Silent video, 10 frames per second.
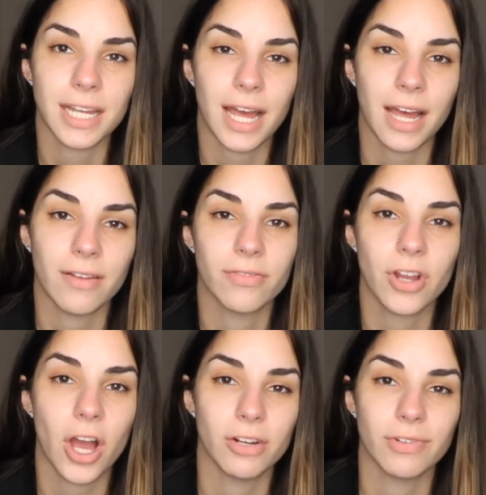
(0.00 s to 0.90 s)

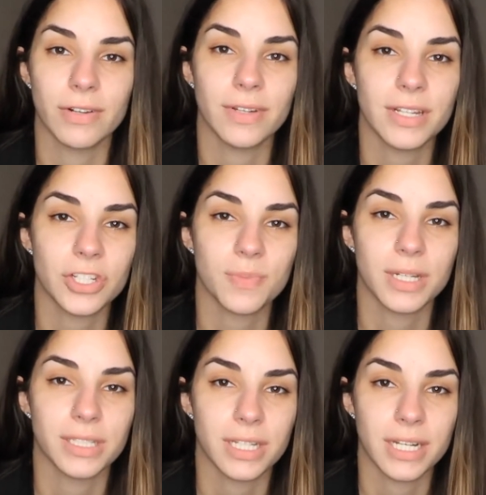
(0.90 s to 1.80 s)
have gotten rid of it just
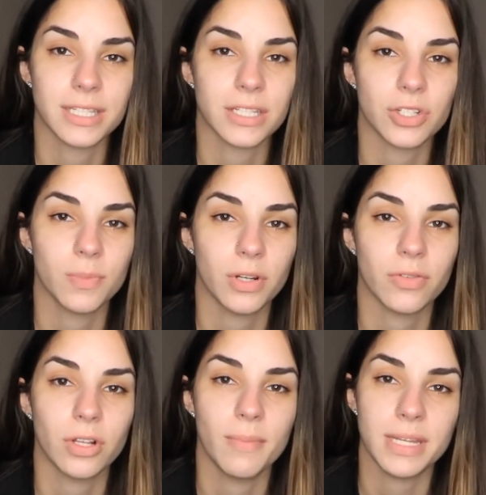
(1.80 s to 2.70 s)
because it is such a
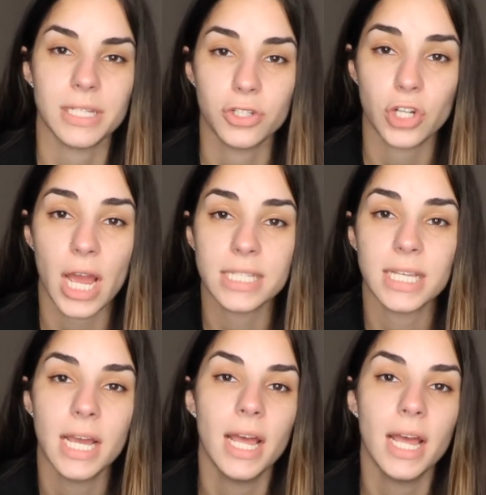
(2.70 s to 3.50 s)
beautiful, amazing dress.